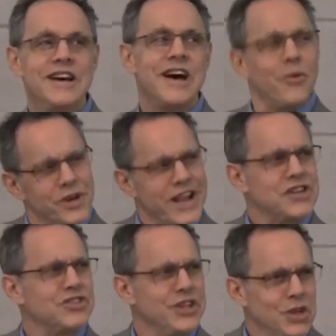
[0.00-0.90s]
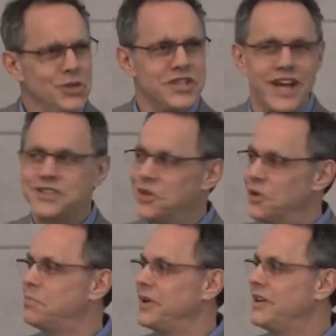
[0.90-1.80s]
I wouldn't actually use that
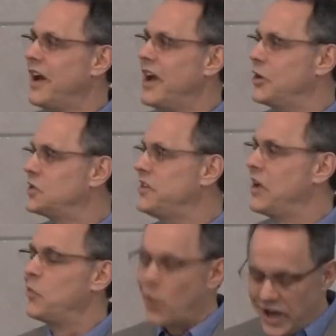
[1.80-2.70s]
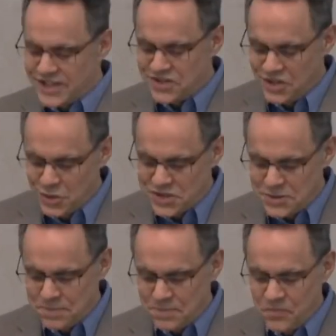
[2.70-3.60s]
term, but I understand why it's used.